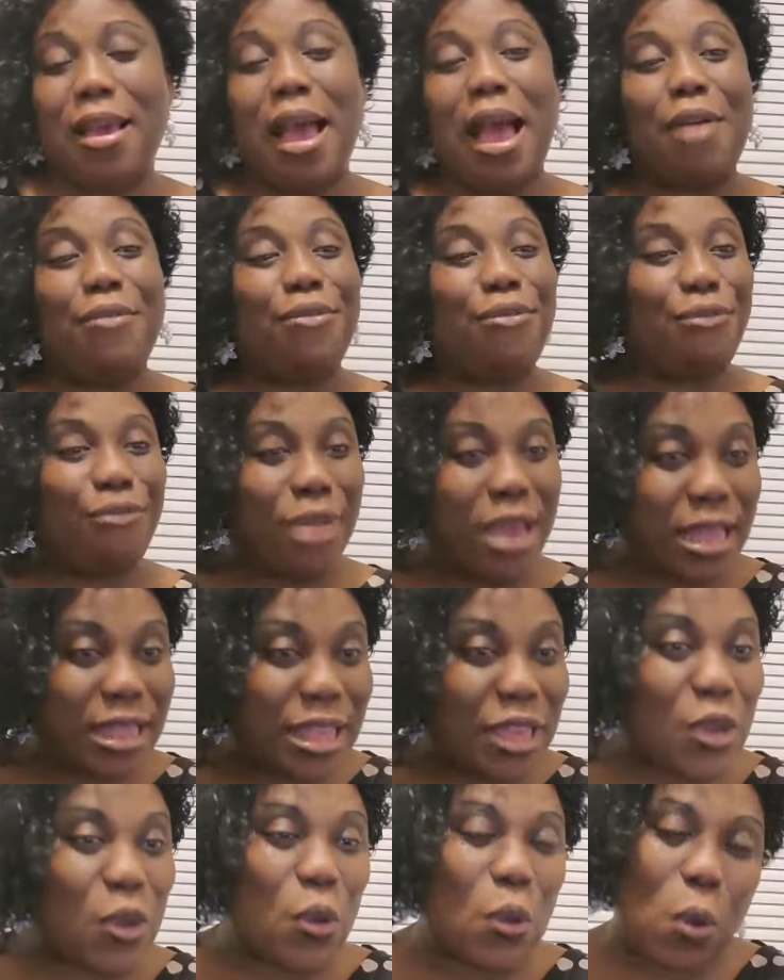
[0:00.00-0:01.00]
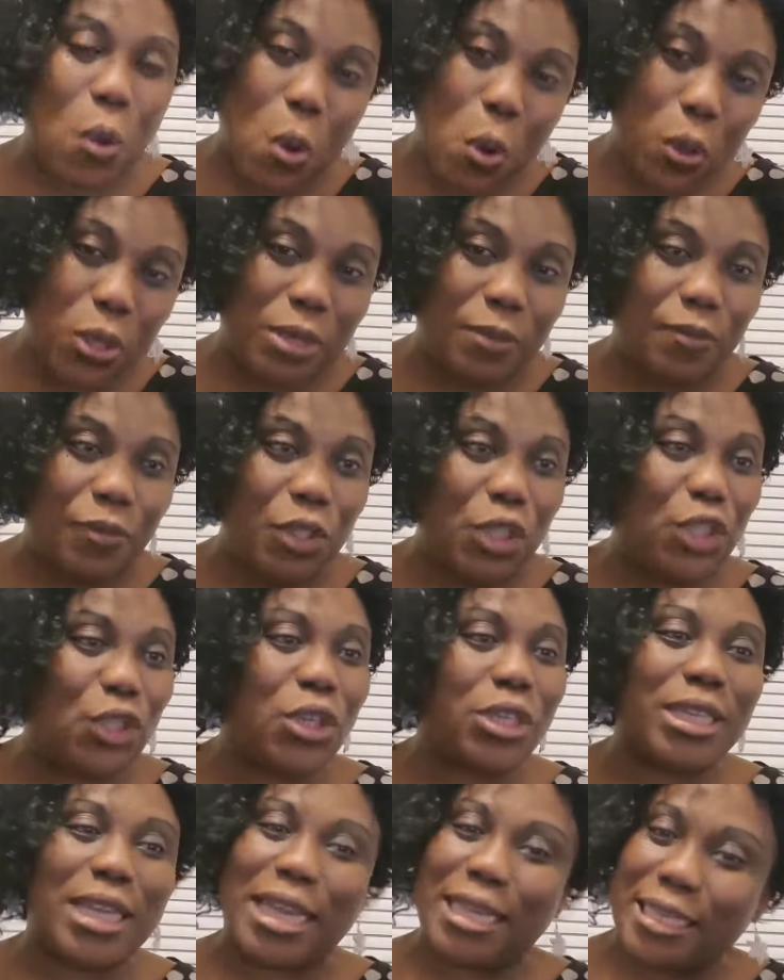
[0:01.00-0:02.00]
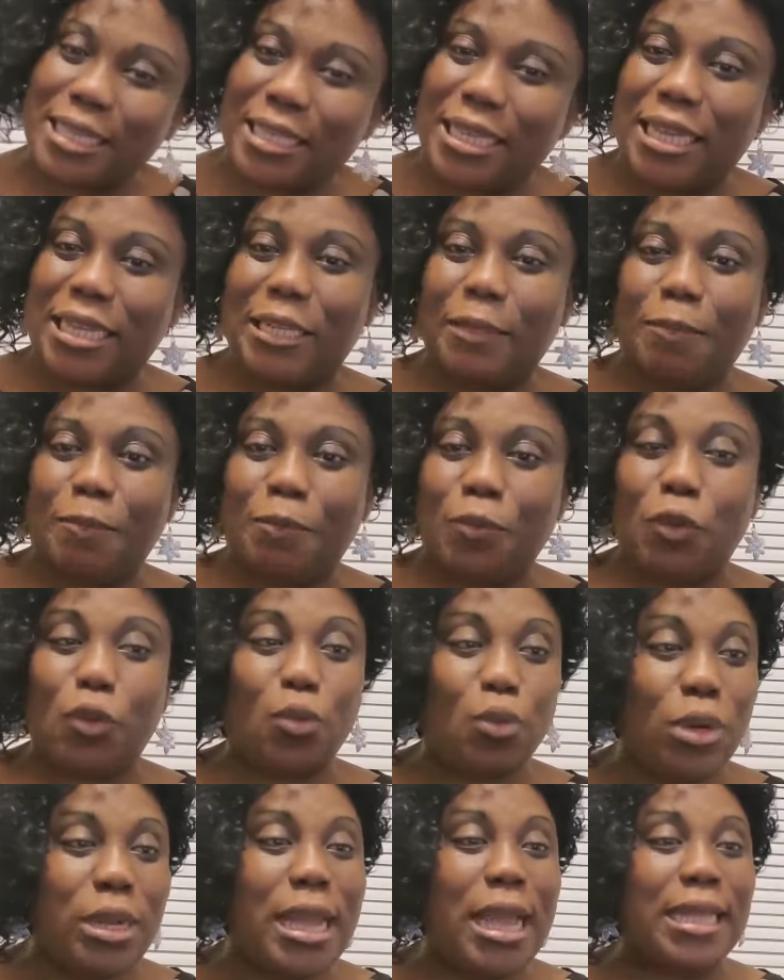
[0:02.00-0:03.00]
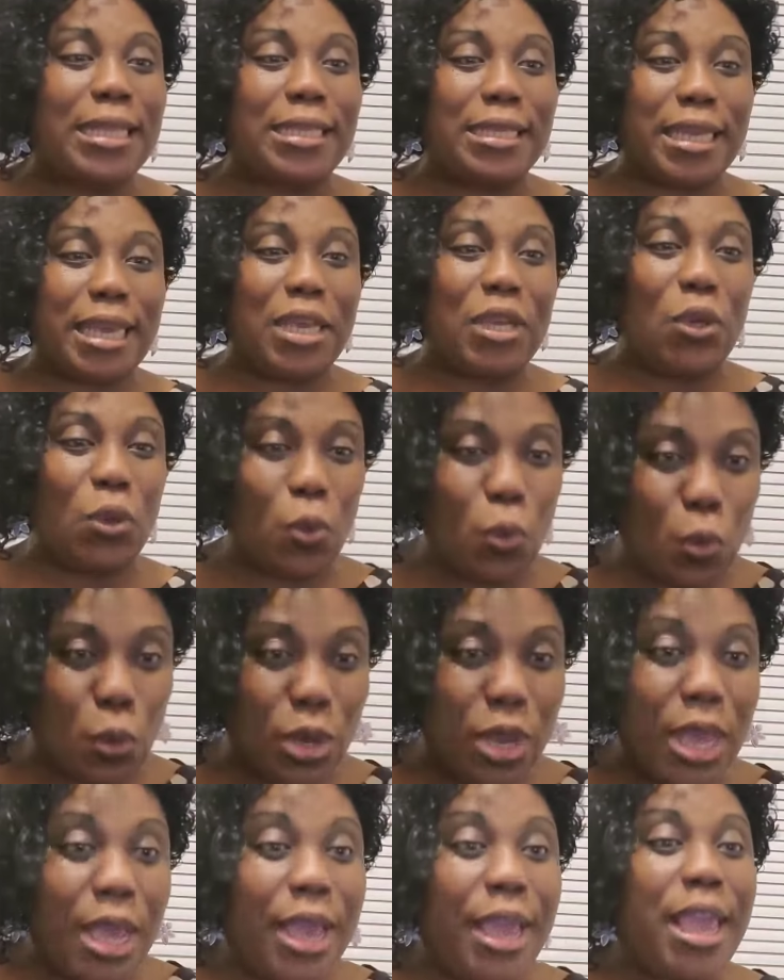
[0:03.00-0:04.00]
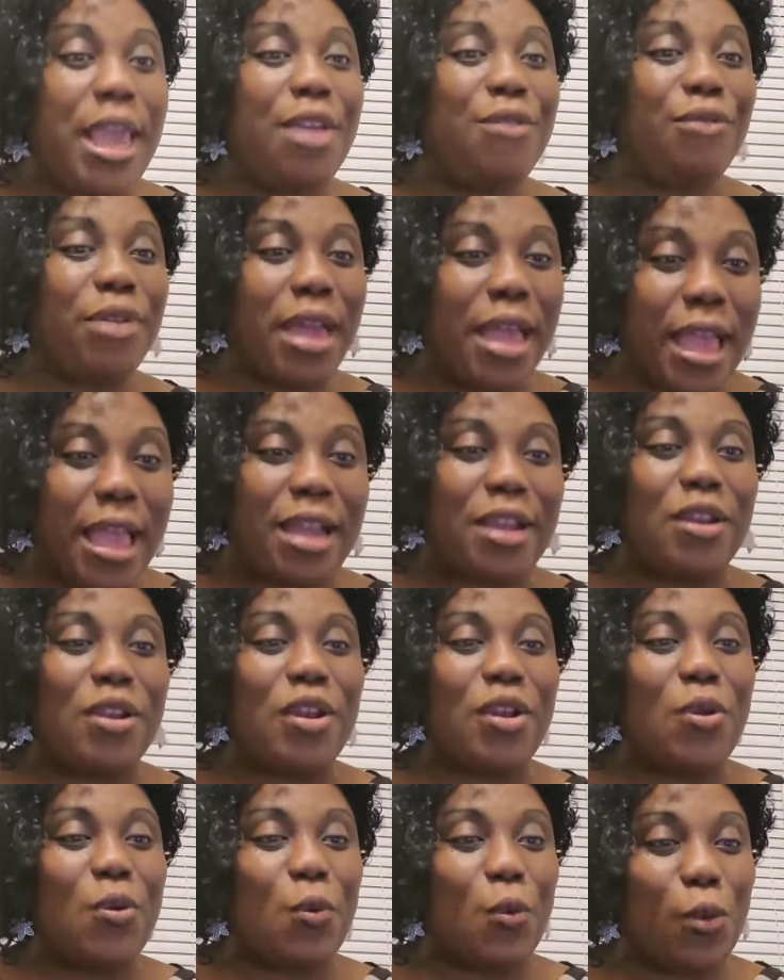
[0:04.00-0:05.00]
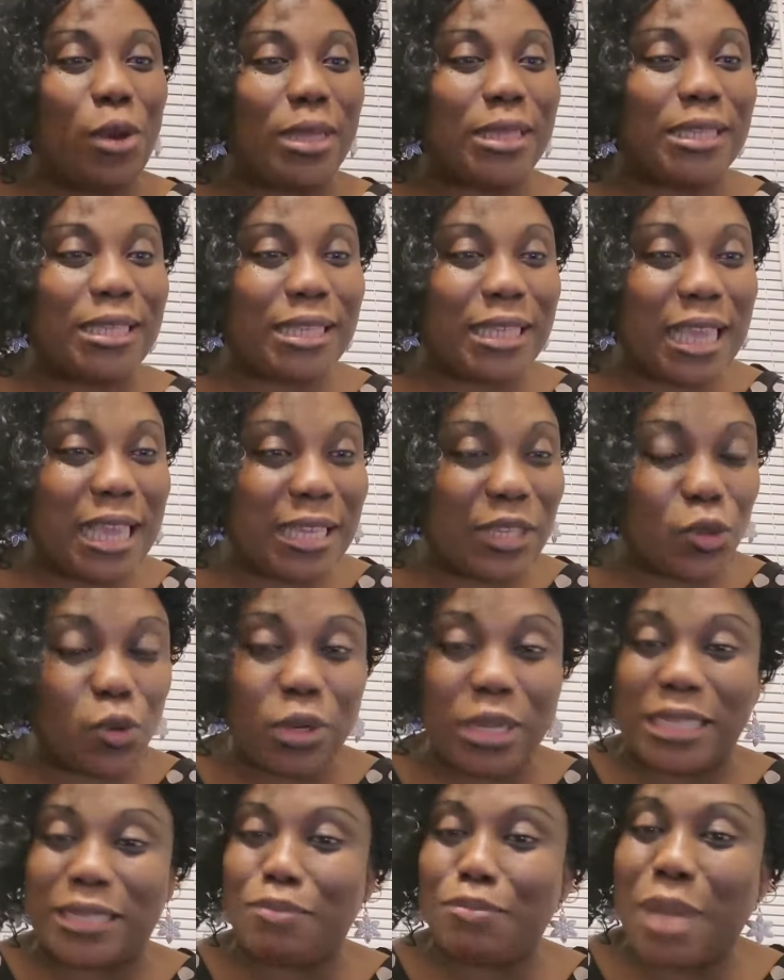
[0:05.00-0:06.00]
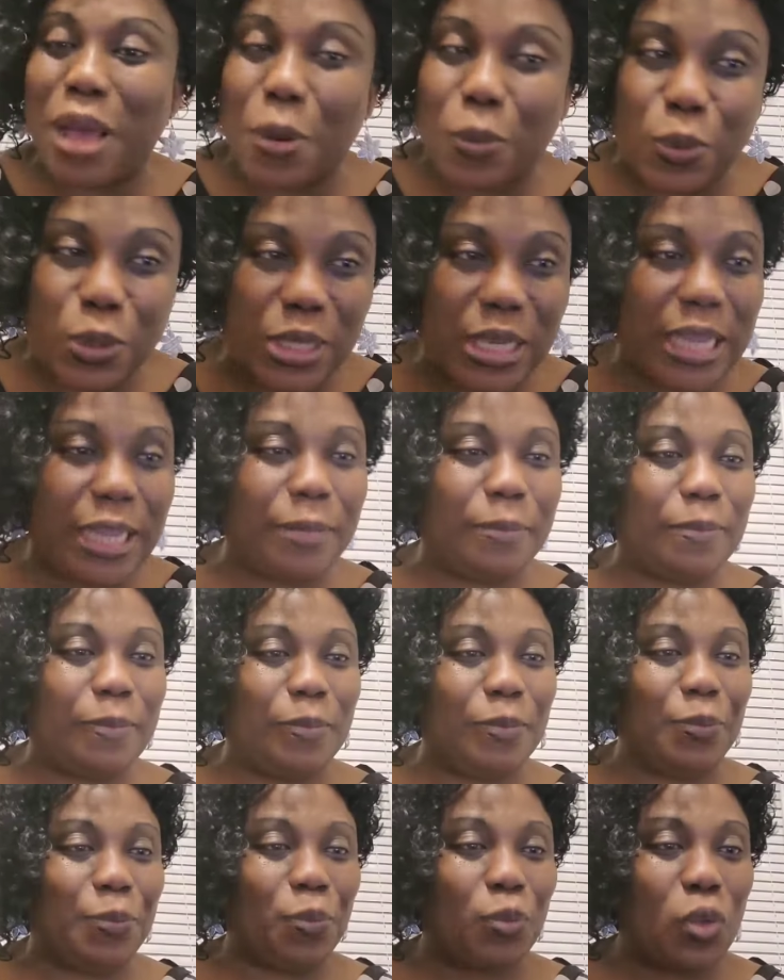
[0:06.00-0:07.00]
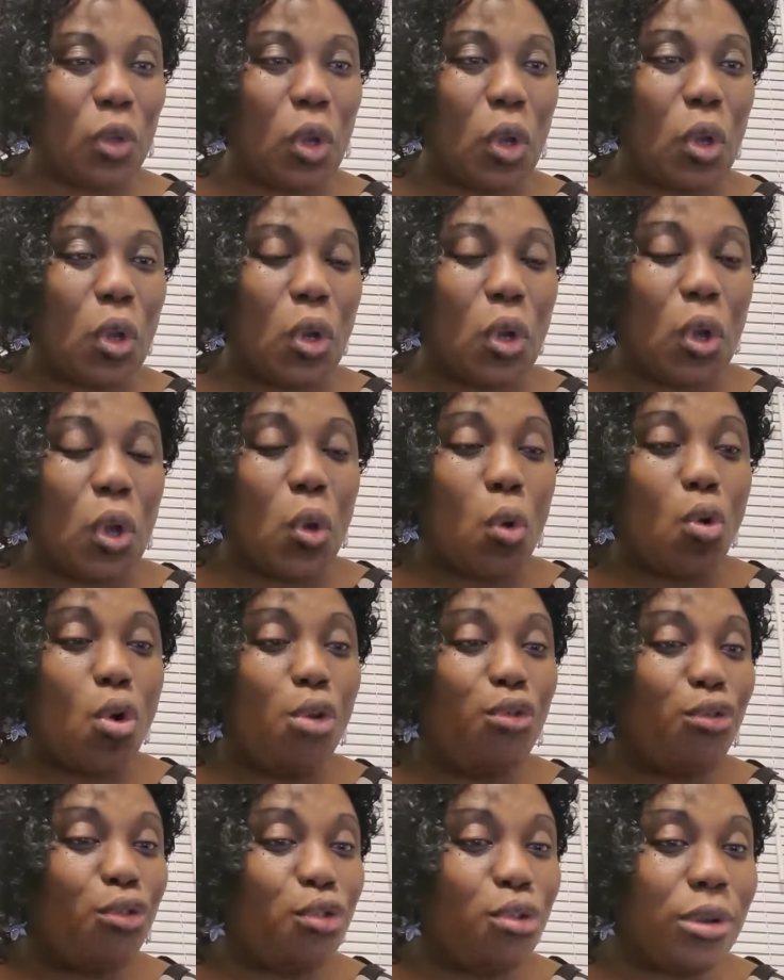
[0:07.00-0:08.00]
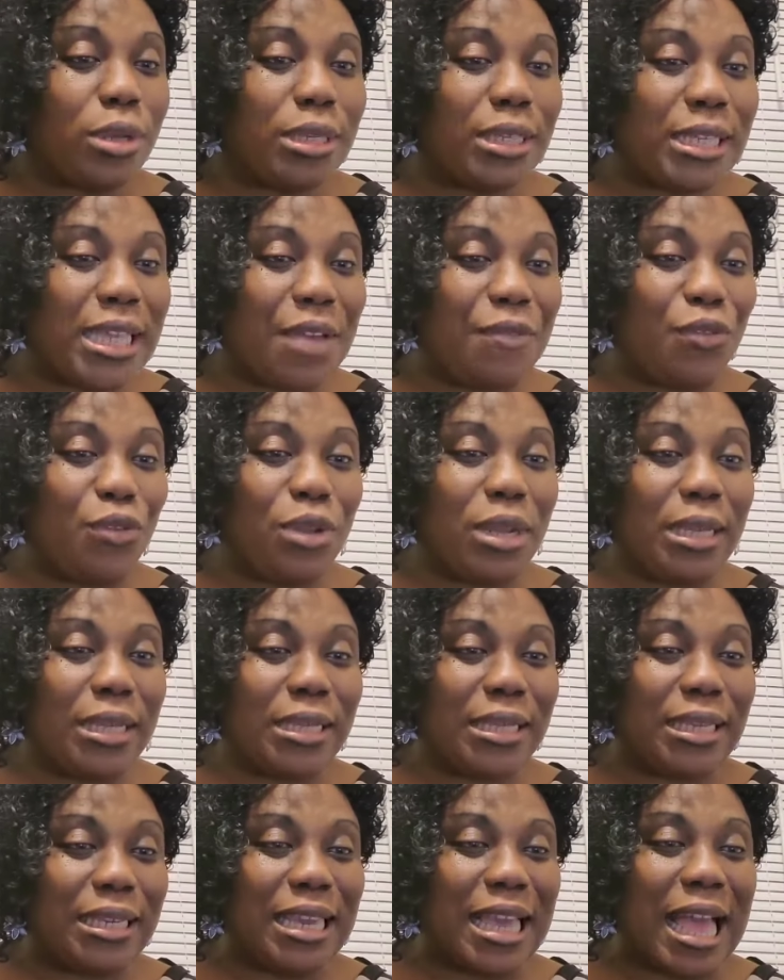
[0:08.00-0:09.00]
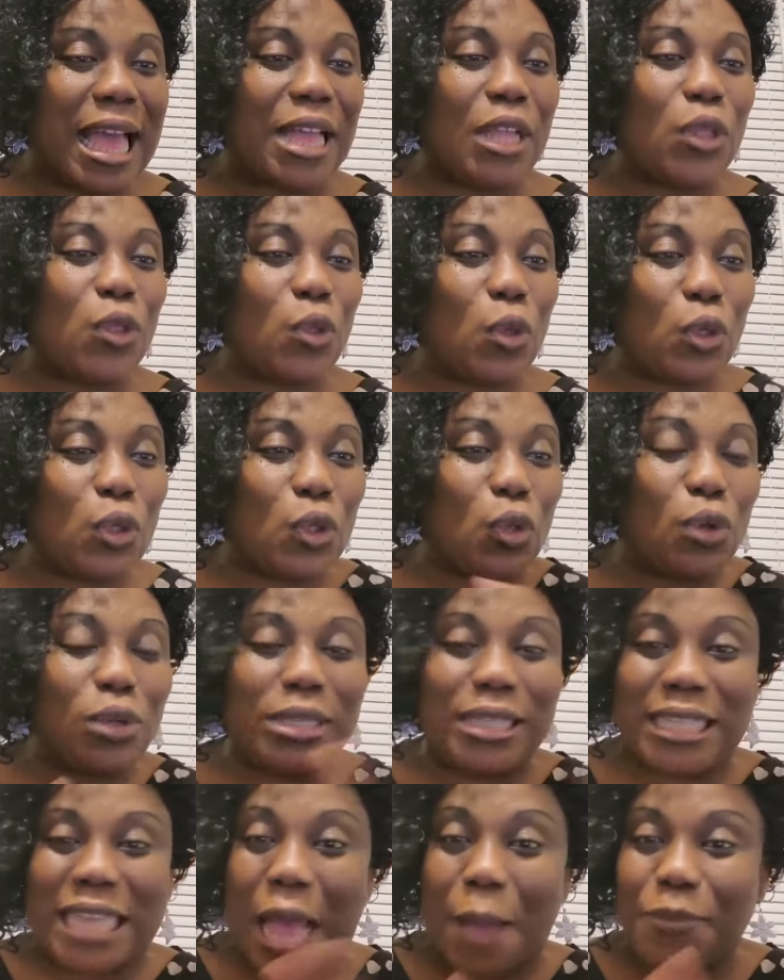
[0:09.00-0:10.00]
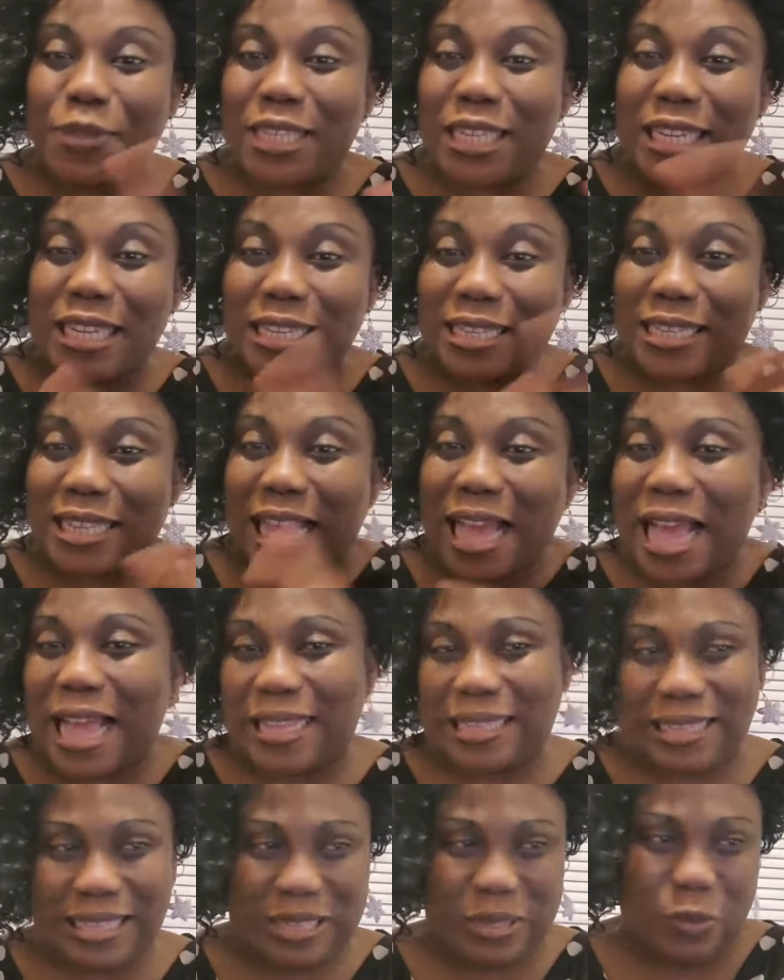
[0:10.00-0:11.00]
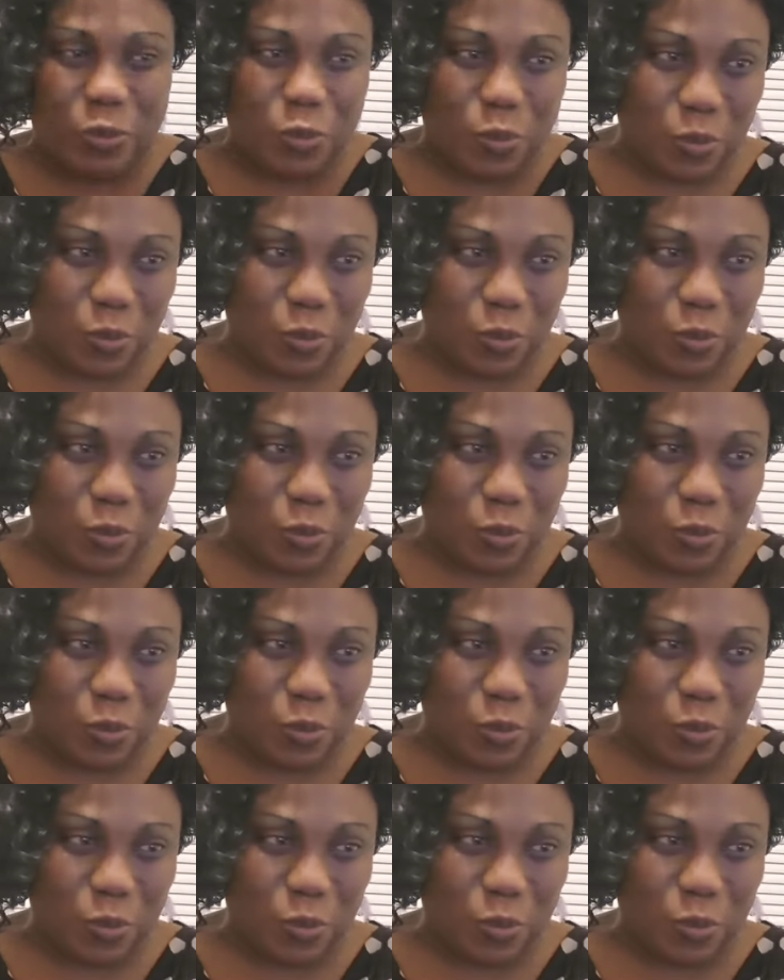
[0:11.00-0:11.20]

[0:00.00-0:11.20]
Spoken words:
Have faith in God. Jesus answered, truly I tell you, if anyone says to this mountain, go through yourself into the sea, and does not doubt in his heart,